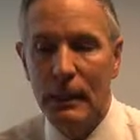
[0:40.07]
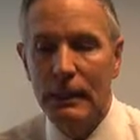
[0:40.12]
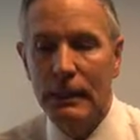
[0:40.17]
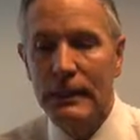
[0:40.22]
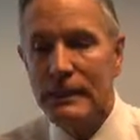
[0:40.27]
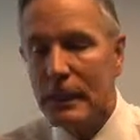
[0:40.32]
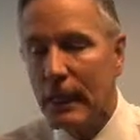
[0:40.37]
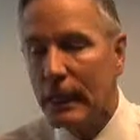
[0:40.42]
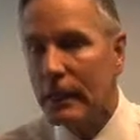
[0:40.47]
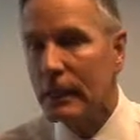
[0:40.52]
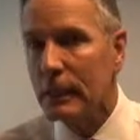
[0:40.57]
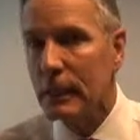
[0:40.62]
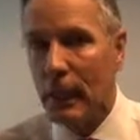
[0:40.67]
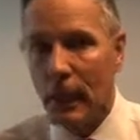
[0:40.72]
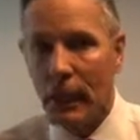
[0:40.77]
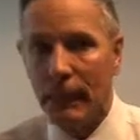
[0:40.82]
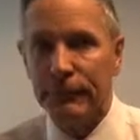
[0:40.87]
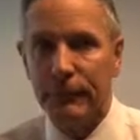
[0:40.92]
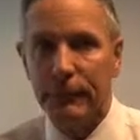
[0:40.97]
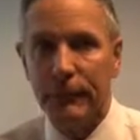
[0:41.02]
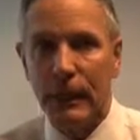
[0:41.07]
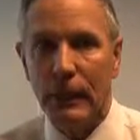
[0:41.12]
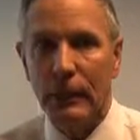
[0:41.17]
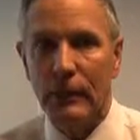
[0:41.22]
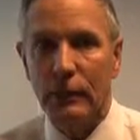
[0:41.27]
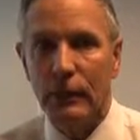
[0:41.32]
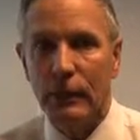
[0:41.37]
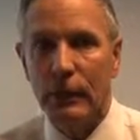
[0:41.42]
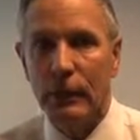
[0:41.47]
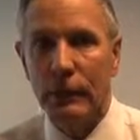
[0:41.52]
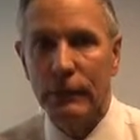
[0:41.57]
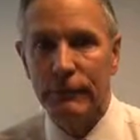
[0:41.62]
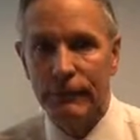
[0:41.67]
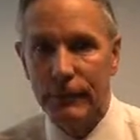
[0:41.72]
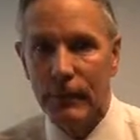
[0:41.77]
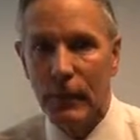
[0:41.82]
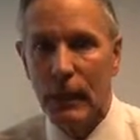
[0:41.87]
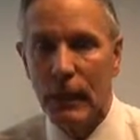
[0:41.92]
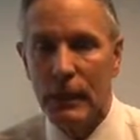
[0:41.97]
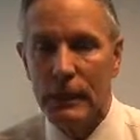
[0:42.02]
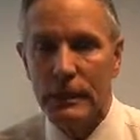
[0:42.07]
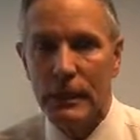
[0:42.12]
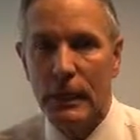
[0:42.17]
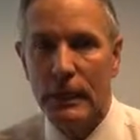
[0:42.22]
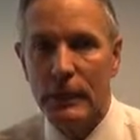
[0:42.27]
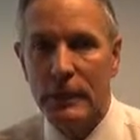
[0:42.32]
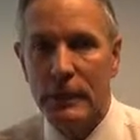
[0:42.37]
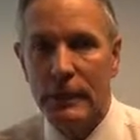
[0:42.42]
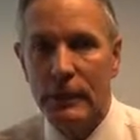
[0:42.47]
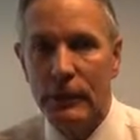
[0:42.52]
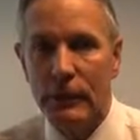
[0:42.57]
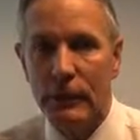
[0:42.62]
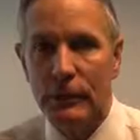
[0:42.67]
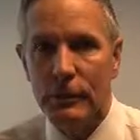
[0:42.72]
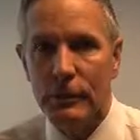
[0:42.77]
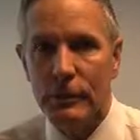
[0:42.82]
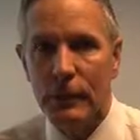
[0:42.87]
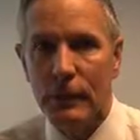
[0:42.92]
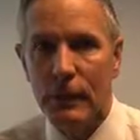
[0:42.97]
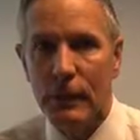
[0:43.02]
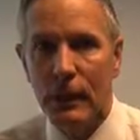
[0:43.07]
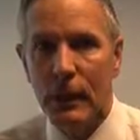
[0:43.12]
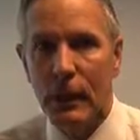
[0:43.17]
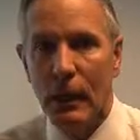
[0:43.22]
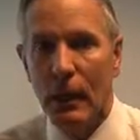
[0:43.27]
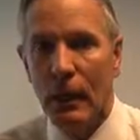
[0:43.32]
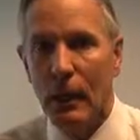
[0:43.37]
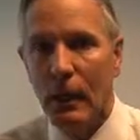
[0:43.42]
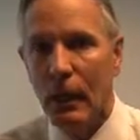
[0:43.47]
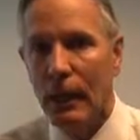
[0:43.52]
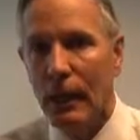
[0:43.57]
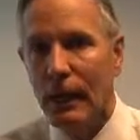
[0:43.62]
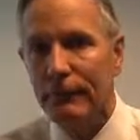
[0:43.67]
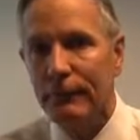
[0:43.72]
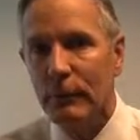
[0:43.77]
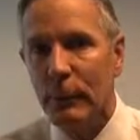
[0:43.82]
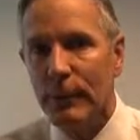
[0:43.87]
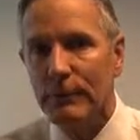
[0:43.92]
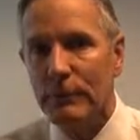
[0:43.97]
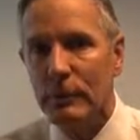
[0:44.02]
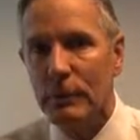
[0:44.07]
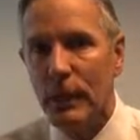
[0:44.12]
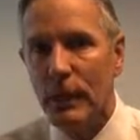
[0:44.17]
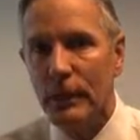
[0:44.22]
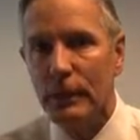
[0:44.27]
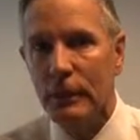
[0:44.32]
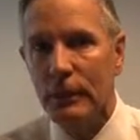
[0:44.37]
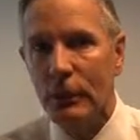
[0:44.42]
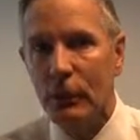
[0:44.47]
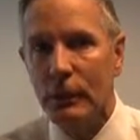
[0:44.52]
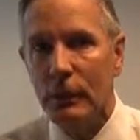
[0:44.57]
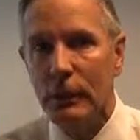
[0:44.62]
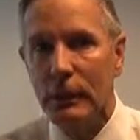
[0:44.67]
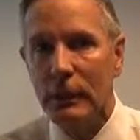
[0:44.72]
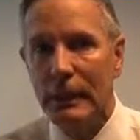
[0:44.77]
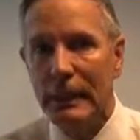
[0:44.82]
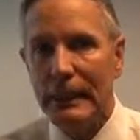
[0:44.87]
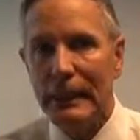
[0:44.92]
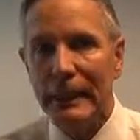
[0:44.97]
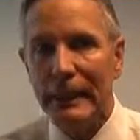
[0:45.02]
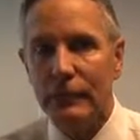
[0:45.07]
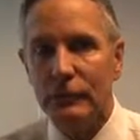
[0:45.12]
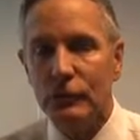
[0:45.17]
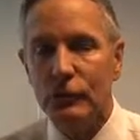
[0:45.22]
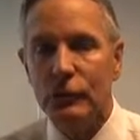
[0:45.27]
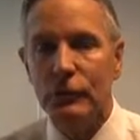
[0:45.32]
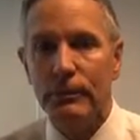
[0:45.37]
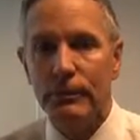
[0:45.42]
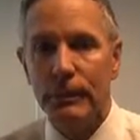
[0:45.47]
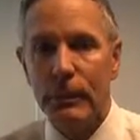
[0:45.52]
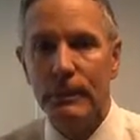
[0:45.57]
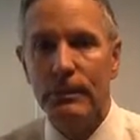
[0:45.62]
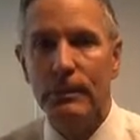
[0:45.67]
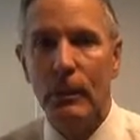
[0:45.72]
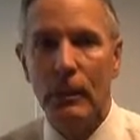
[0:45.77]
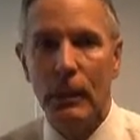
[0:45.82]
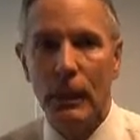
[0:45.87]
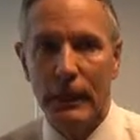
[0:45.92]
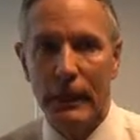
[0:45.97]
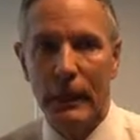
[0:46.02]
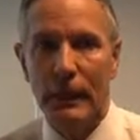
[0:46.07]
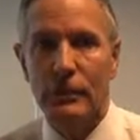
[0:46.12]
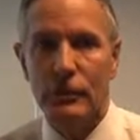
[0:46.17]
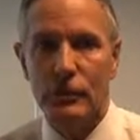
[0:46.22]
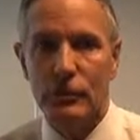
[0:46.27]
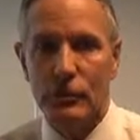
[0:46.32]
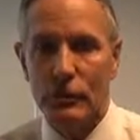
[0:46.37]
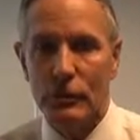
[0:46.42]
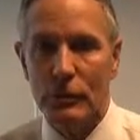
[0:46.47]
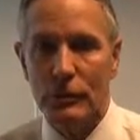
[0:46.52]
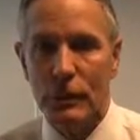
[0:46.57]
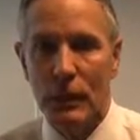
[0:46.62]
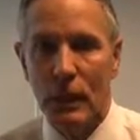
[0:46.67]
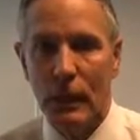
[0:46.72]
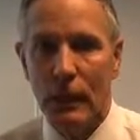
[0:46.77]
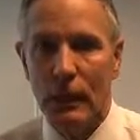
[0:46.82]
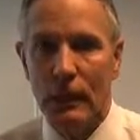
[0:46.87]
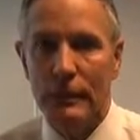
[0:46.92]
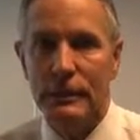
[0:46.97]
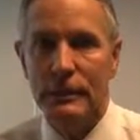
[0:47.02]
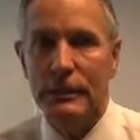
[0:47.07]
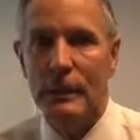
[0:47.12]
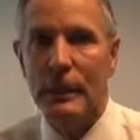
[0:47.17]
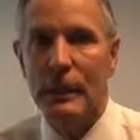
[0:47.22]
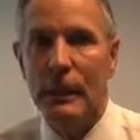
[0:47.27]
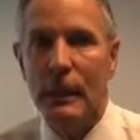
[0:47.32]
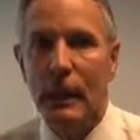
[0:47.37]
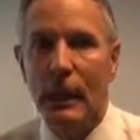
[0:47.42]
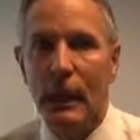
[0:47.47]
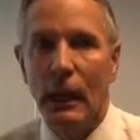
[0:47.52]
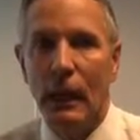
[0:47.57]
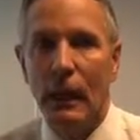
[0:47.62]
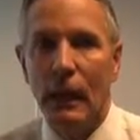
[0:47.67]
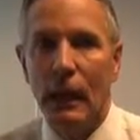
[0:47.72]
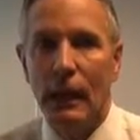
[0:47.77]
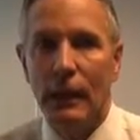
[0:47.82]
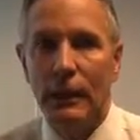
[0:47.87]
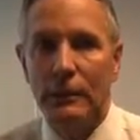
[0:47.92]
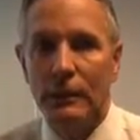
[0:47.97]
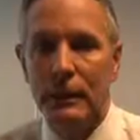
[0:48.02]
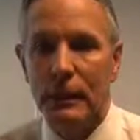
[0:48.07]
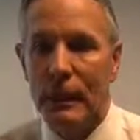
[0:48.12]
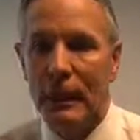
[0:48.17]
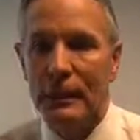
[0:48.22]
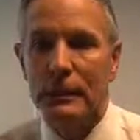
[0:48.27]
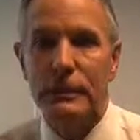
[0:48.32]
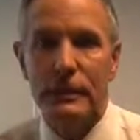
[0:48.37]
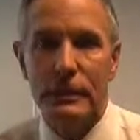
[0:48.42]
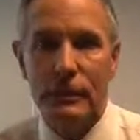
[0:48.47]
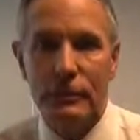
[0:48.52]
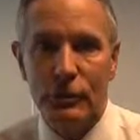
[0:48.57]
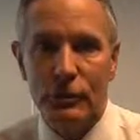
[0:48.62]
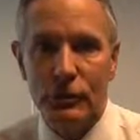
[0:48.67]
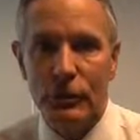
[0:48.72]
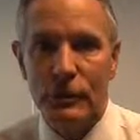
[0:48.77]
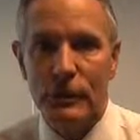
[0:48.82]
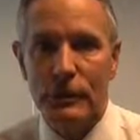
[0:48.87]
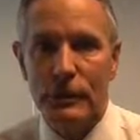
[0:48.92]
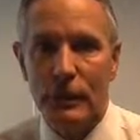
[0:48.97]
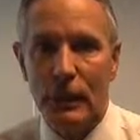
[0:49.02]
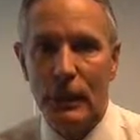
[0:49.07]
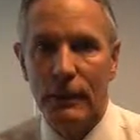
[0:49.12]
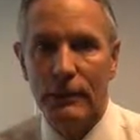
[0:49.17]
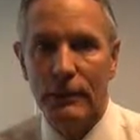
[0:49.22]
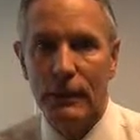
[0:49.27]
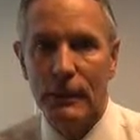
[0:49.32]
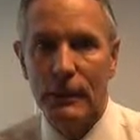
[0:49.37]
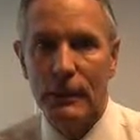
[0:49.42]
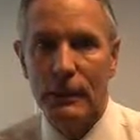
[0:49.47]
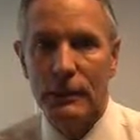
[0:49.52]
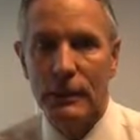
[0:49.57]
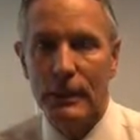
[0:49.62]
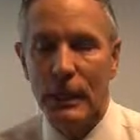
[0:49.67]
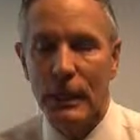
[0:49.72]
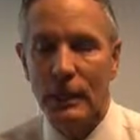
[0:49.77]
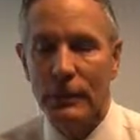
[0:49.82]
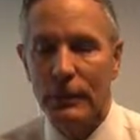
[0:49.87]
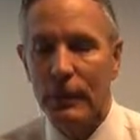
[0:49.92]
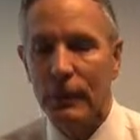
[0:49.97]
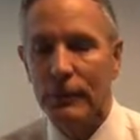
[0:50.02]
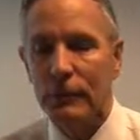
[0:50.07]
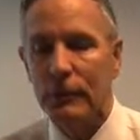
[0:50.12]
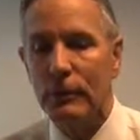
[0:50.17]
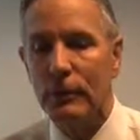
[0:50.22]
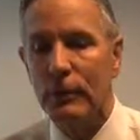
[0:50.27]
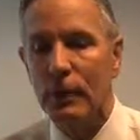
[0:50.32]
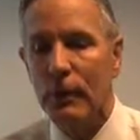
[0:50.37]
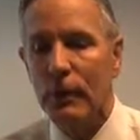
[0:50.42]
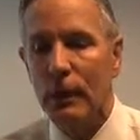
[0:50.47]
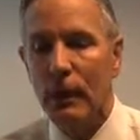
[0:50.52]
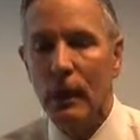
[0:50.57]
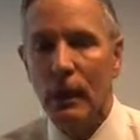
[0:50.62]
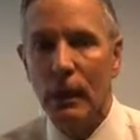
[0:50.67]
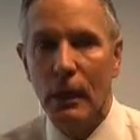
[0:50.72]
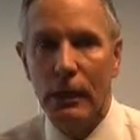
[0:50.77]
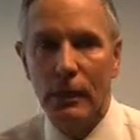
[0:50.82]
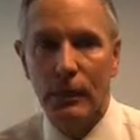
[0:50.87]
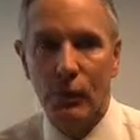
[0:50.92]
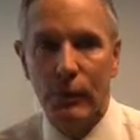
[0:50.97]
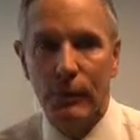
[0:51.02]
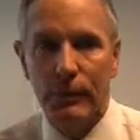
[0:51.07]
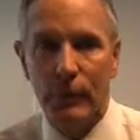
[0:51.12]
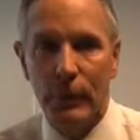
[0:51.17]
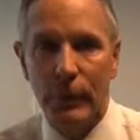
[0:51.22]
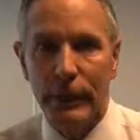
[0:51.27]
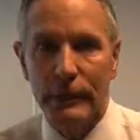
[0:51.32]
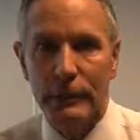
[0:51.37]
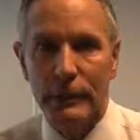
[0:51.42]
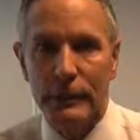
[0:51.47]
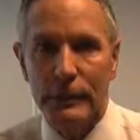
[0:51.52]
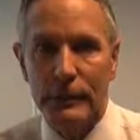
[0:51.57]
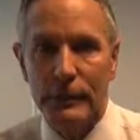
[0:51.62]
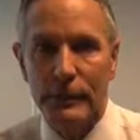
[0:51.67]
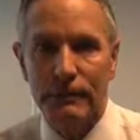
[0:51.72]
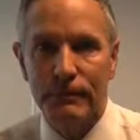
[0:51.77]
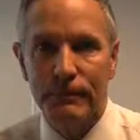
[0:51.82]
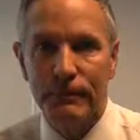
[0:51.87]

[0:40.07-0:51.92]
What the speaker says: The second half of my career, and for the last 18 years, I've represented only injured people against cruise lines and against insurance companies and other corporations.